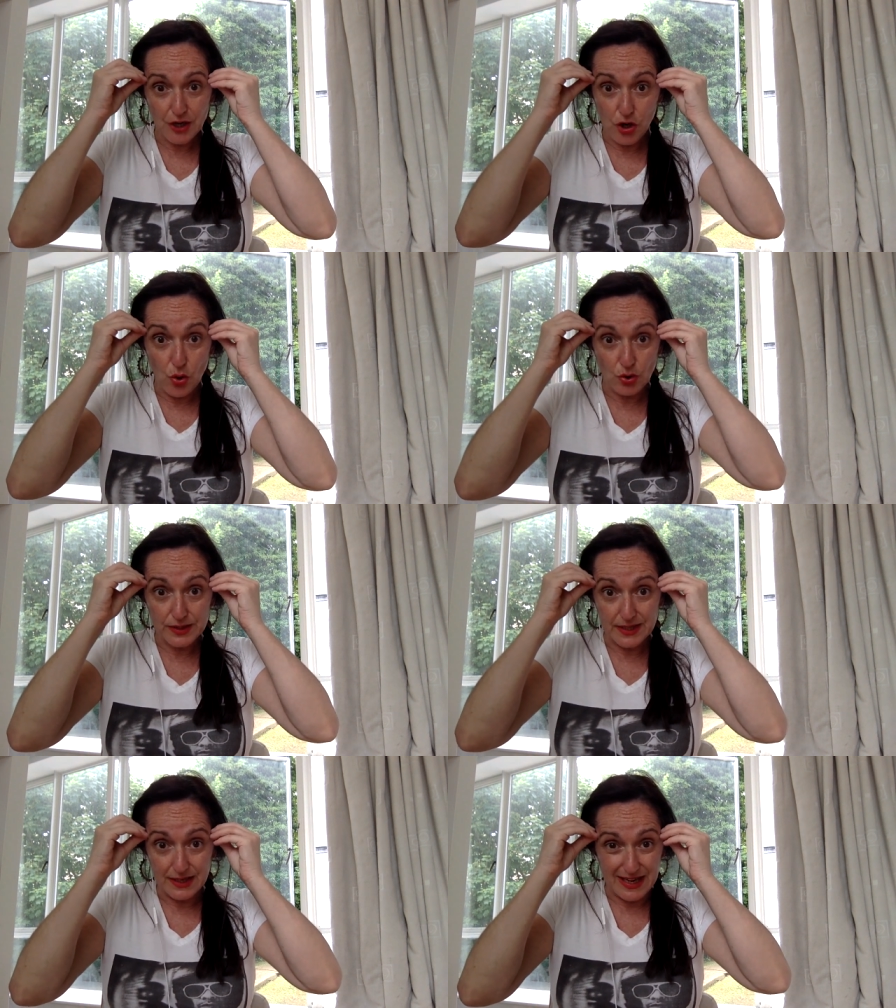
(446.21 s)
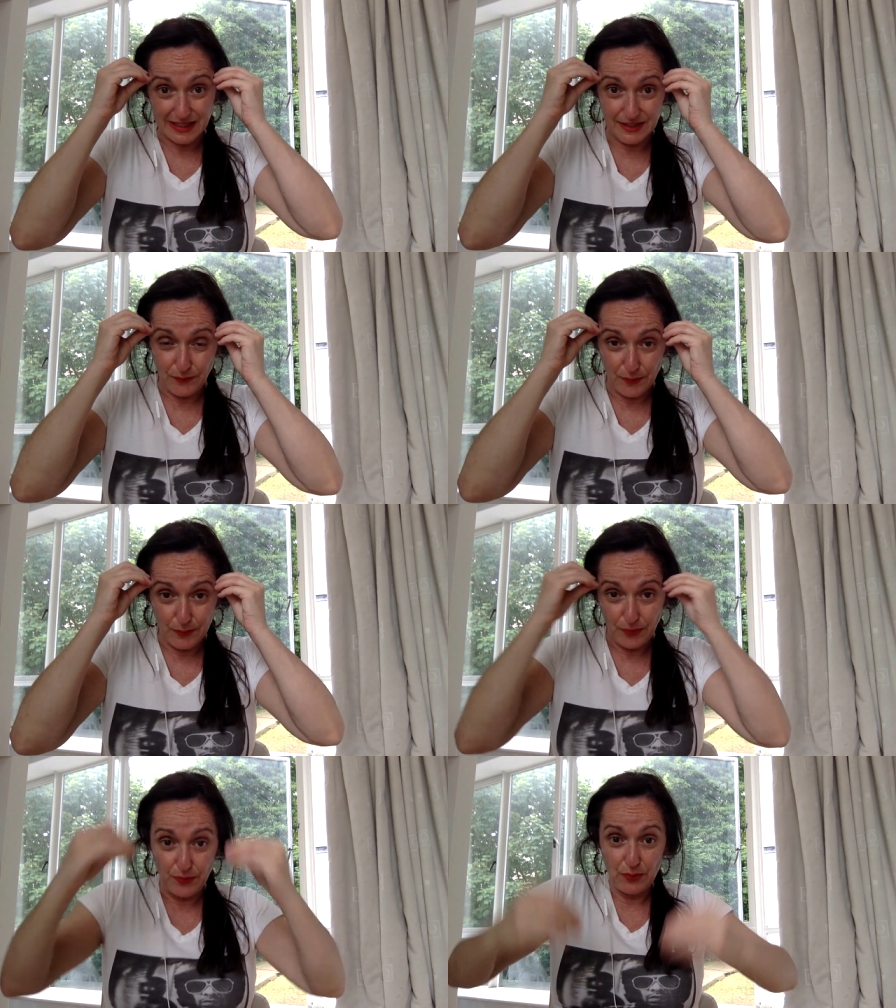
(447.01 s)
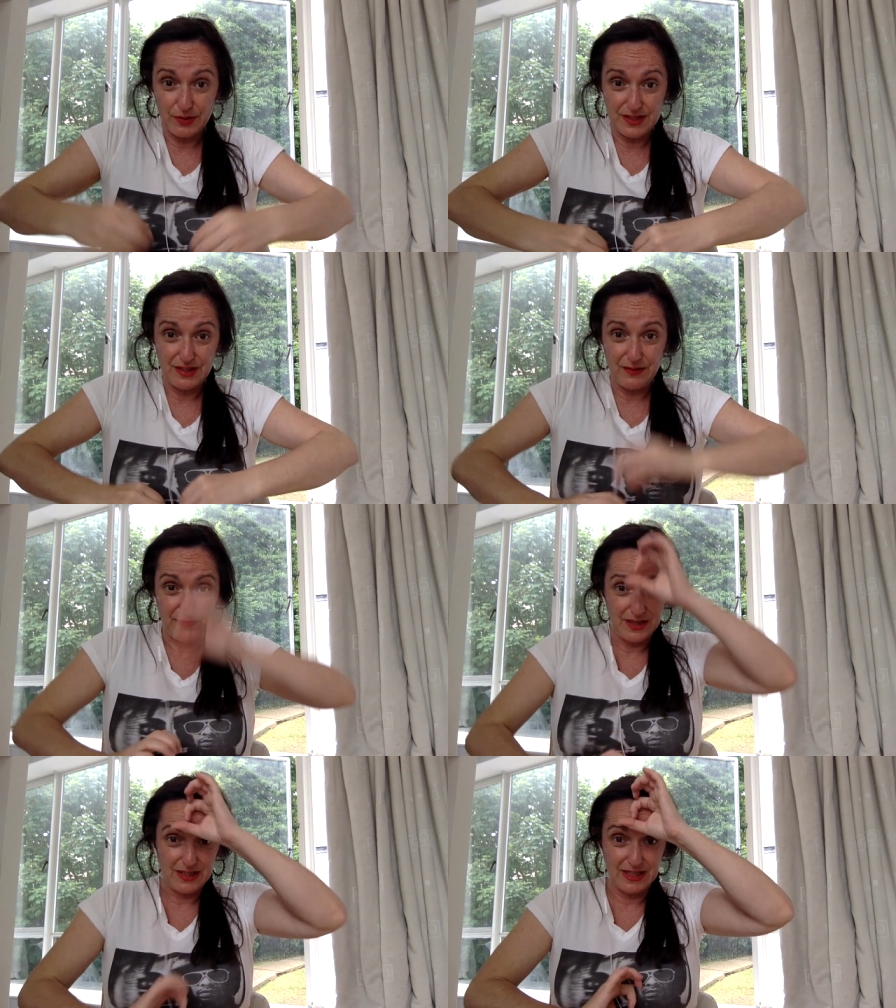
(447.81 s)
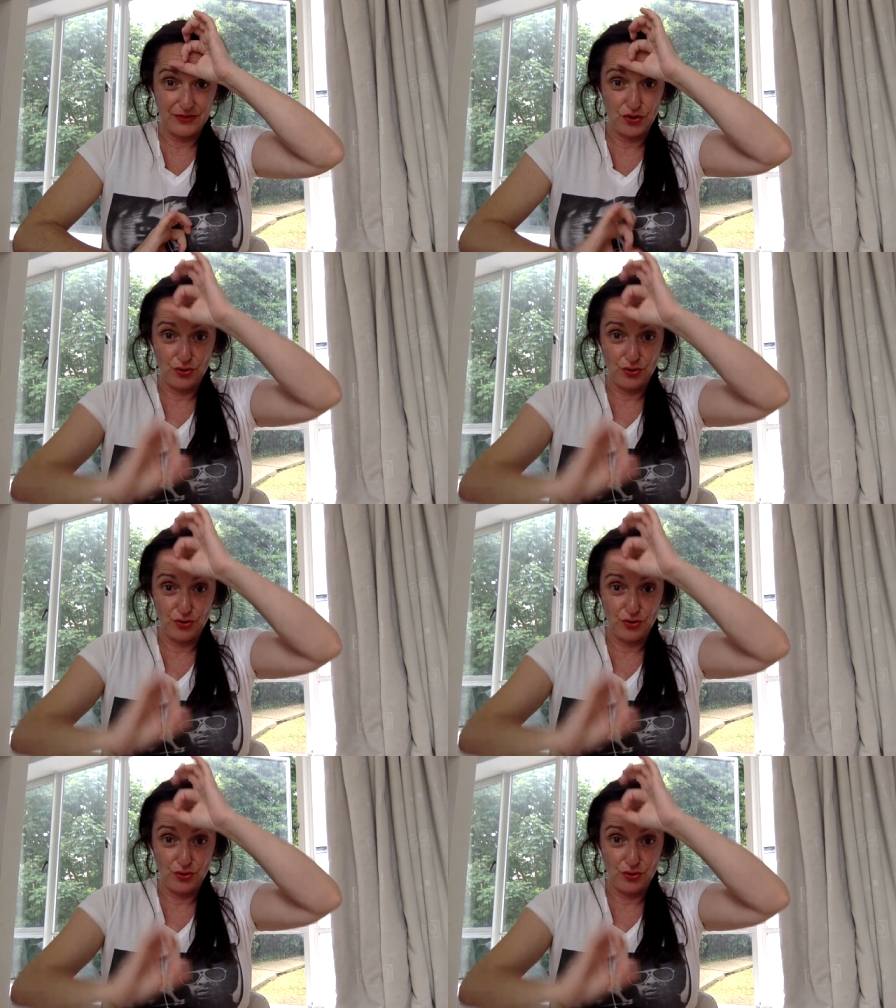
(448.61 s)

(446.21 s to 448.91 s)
a cord's connected from your thoughts and your feelings.